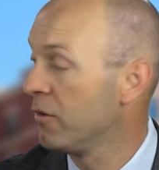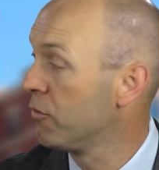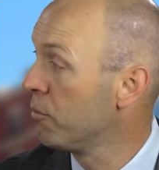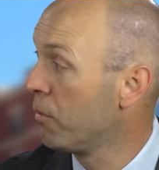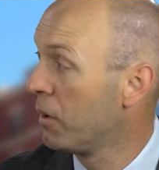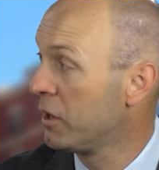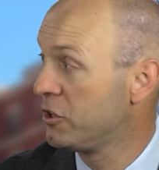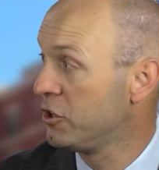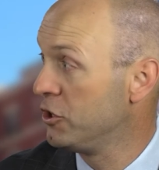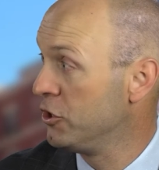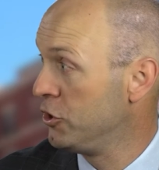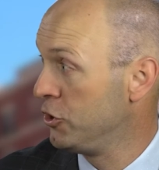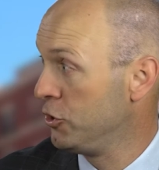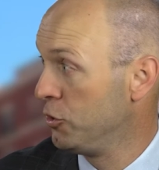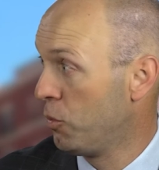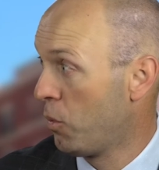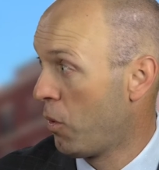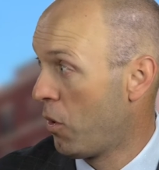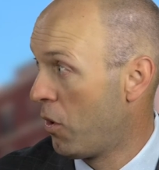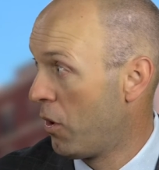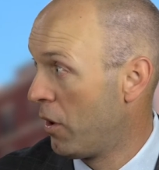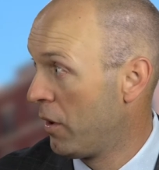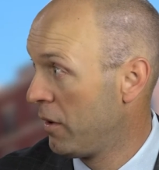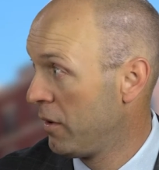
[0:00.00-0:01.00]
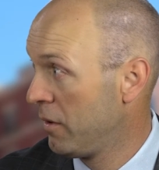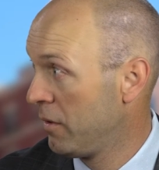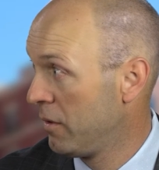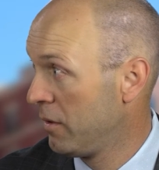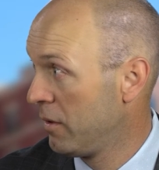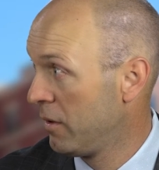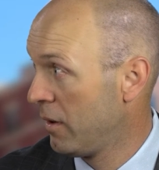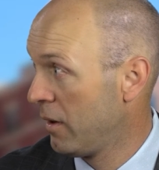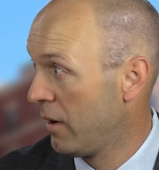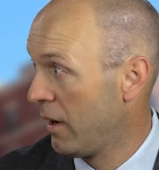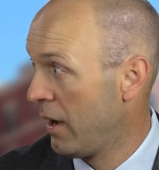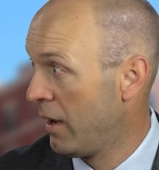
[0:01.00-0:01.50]
as much as you want.
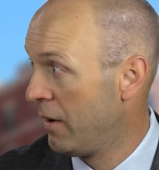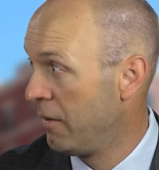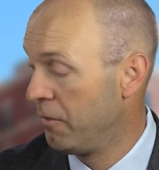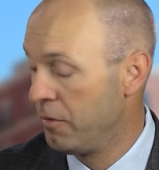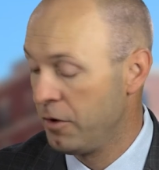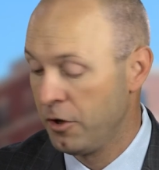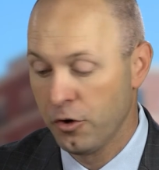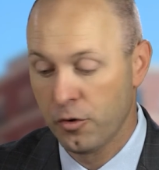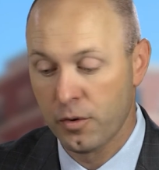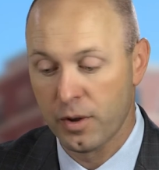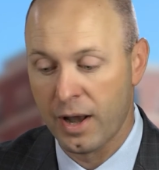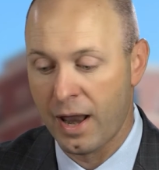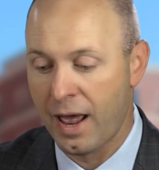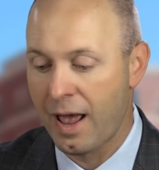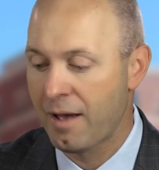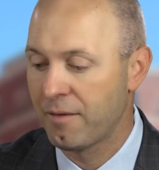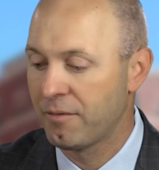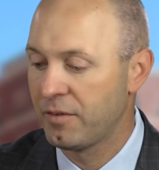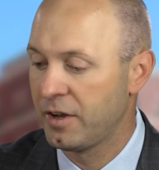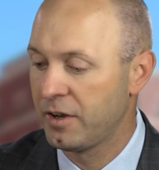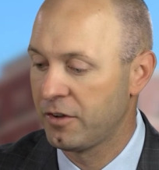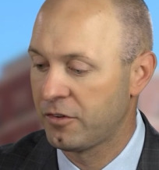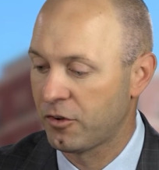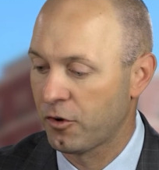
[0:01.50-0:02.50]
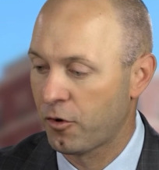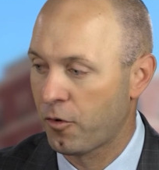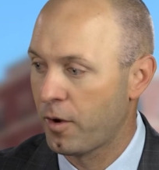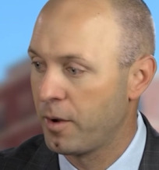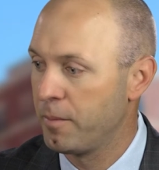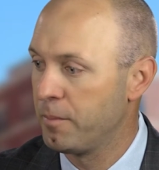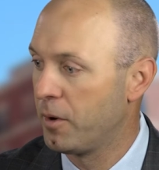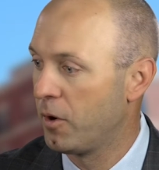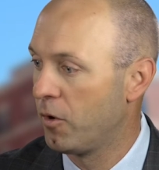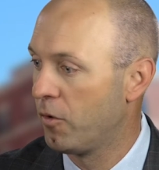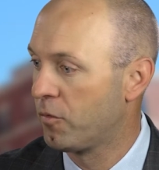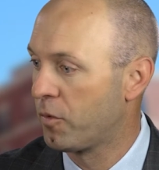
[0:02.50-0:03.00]
And you can have a
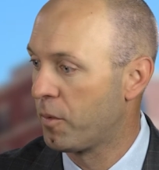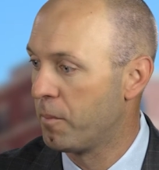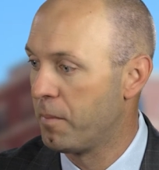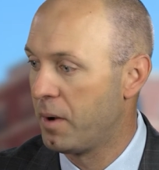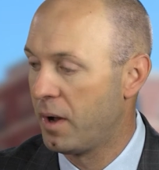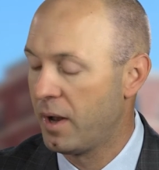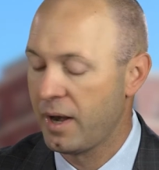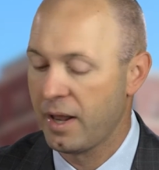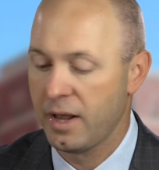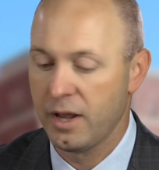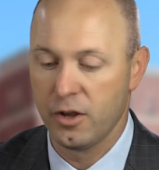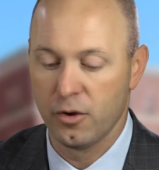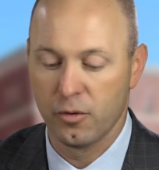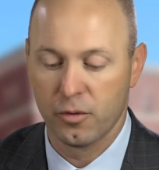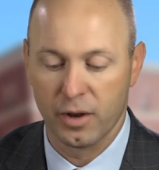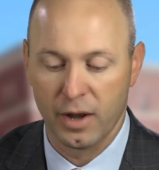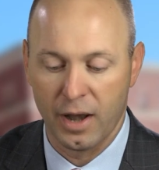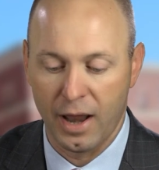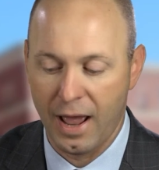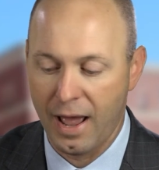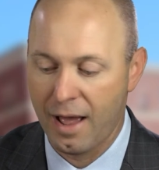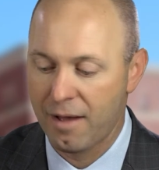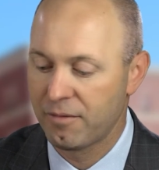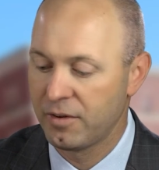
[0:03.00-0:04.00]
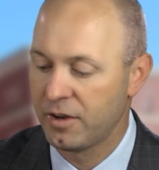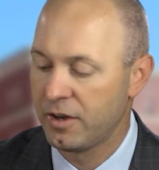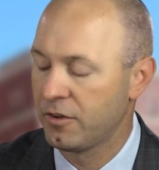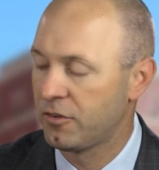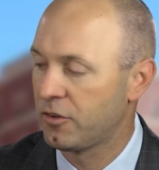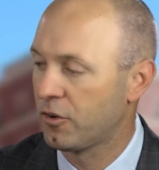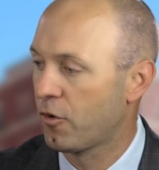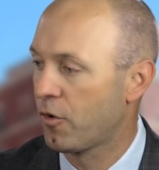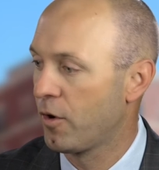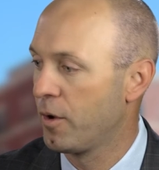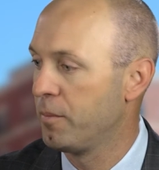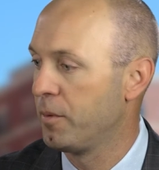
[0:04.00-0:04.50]
disagreement over money. You can have a
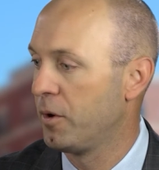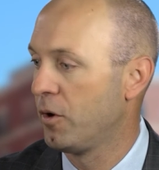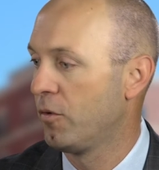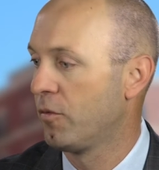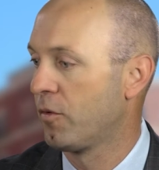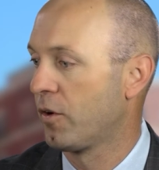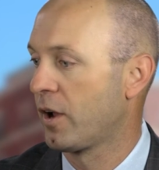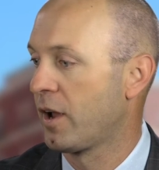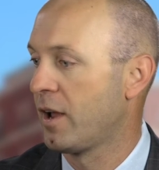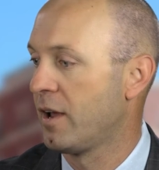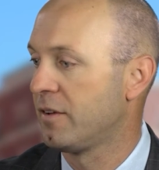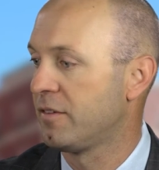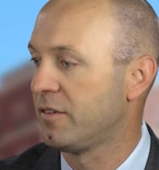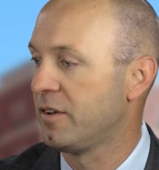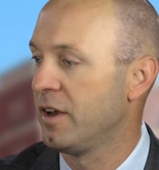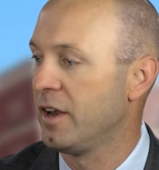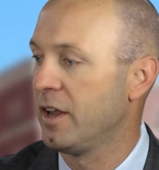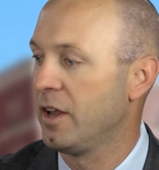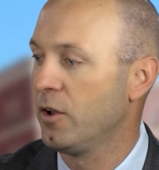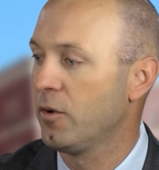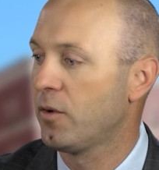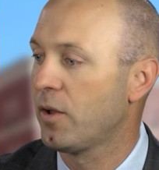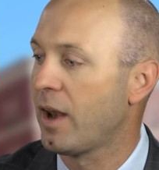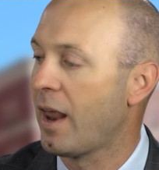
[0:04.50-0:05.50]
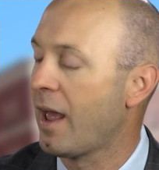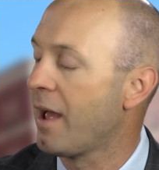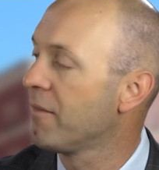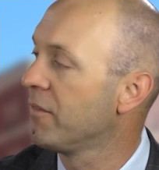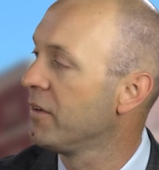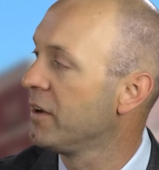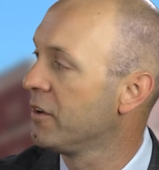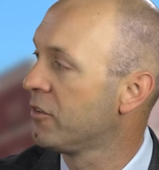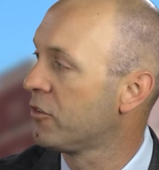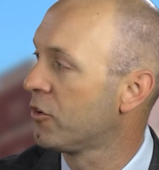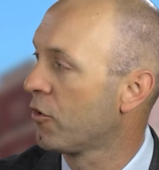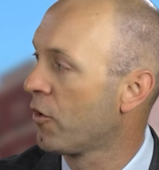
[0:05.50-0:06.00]
disagreement over custody. You can
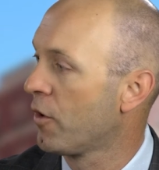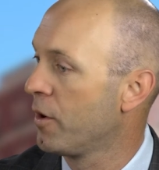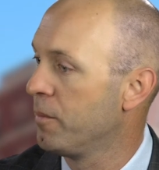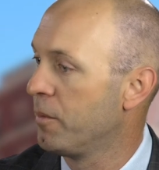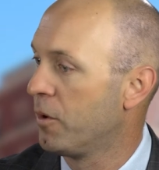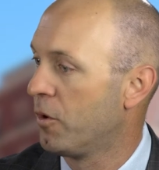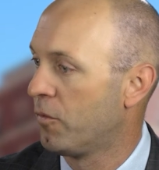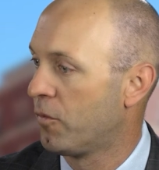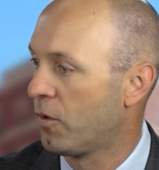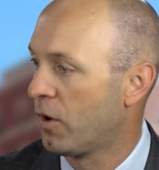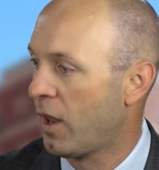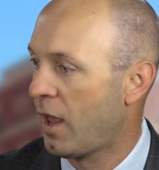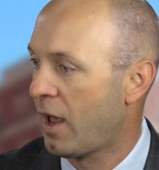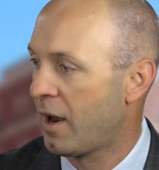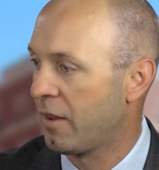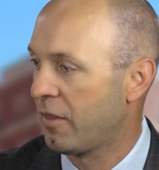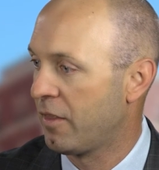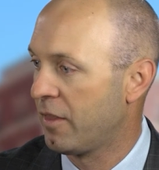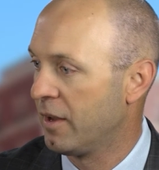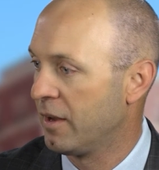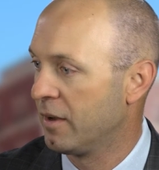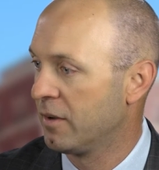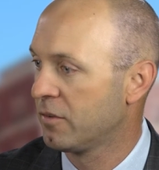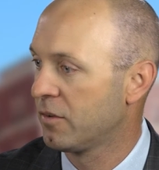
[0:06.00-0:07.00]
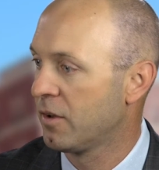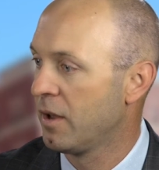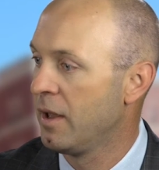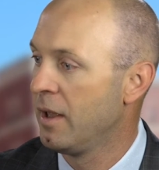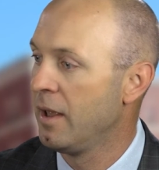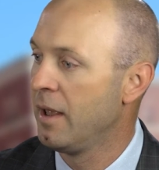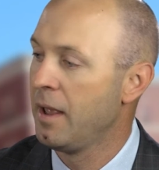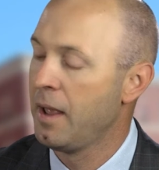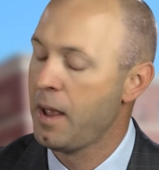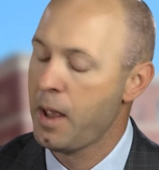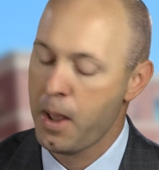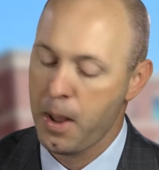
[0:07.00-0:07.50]
have a disagreement over a lot of things.
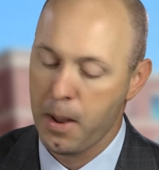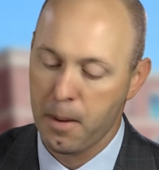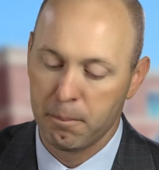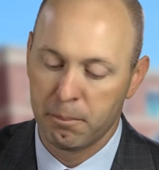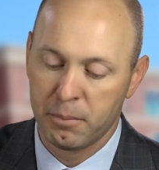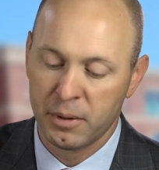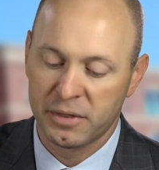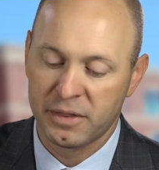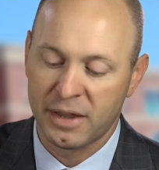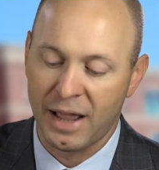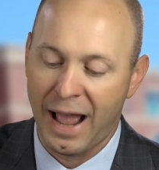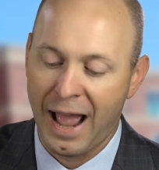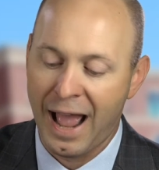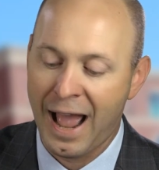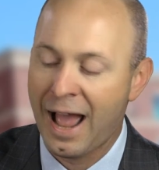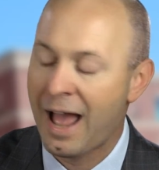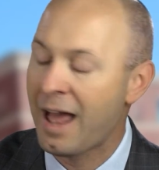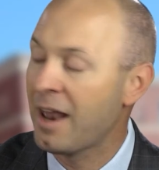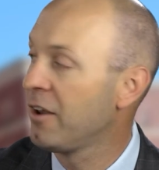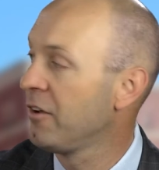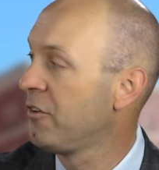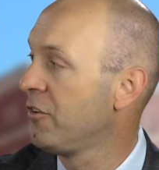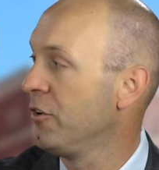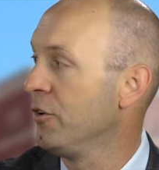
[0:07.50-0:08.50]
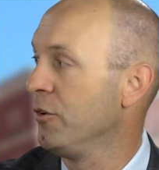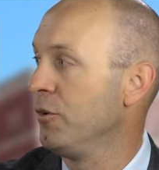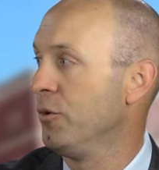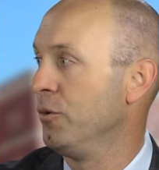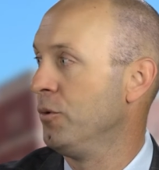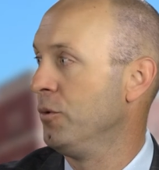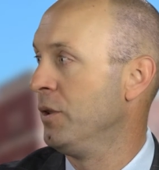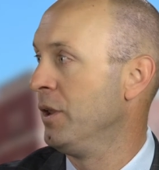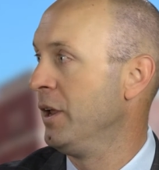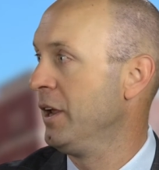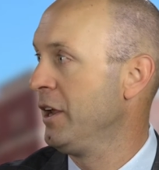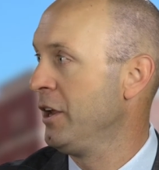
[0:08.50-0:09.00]
But the
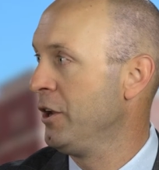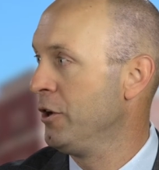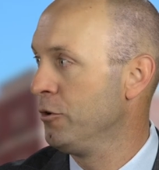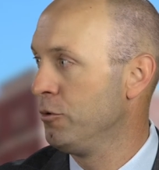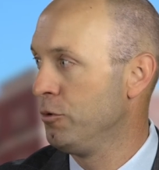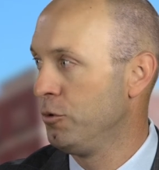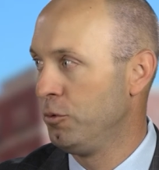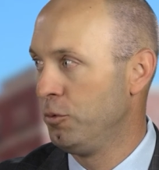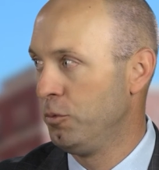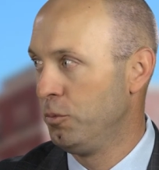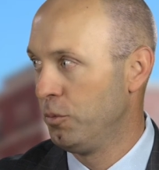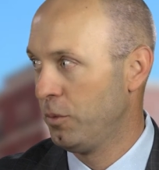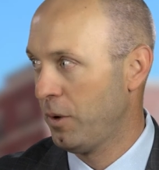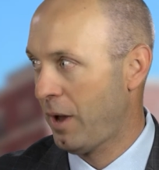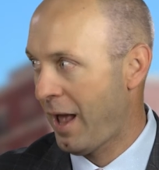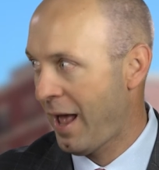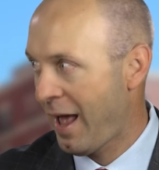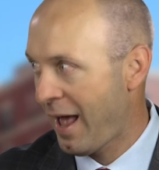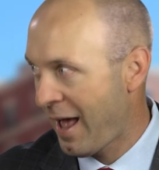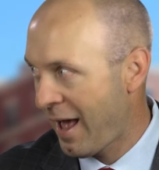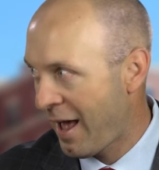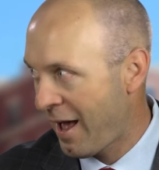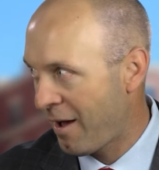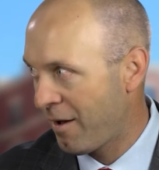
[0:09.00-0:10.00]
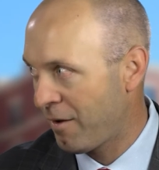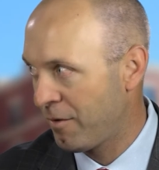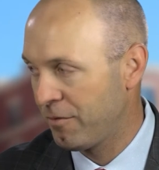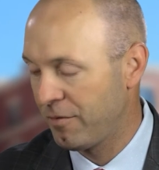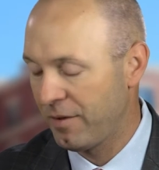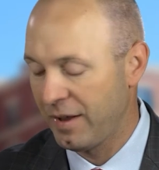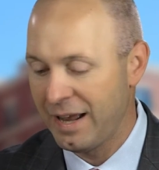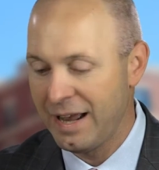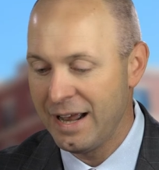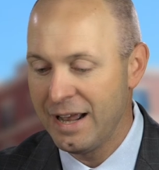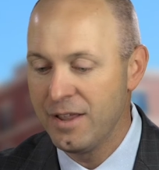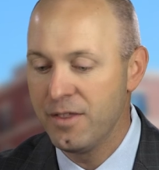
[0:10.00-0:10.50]
attitude that you
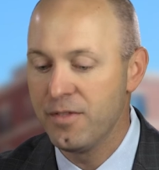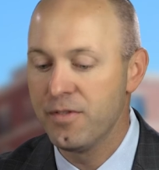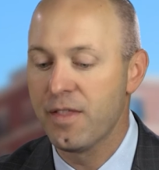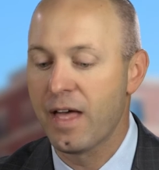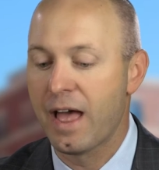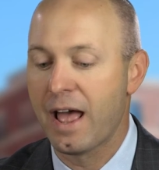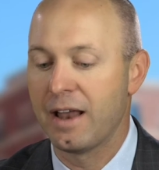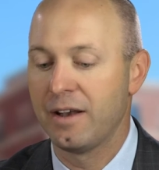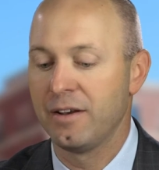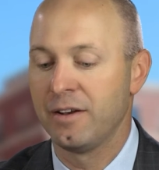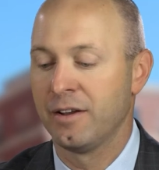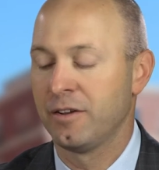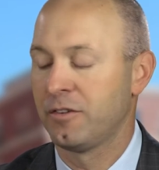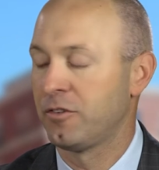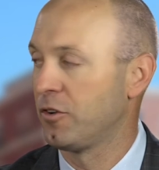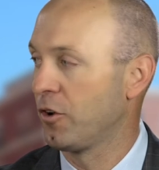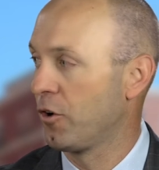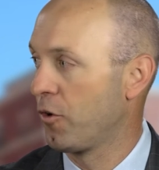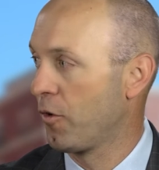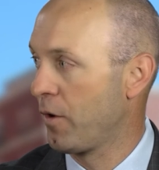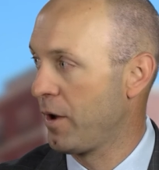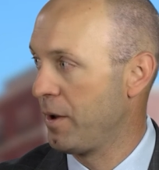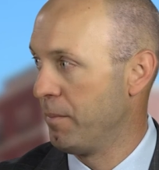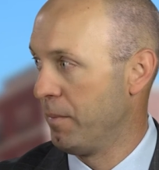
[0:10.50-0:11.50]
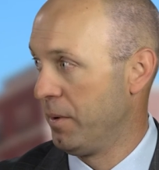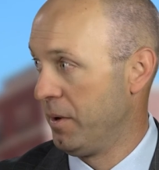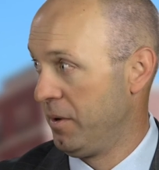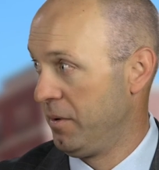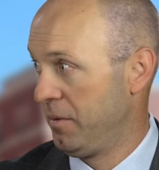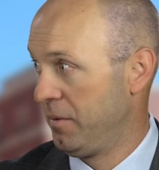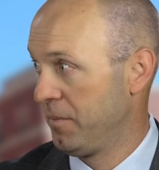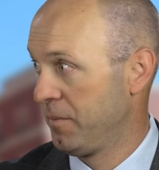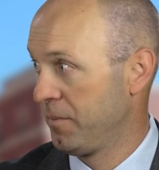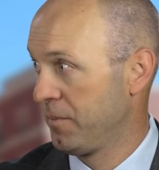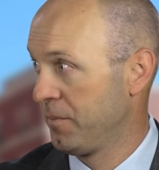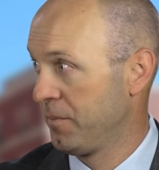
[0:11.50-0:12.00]
have in that disagreement,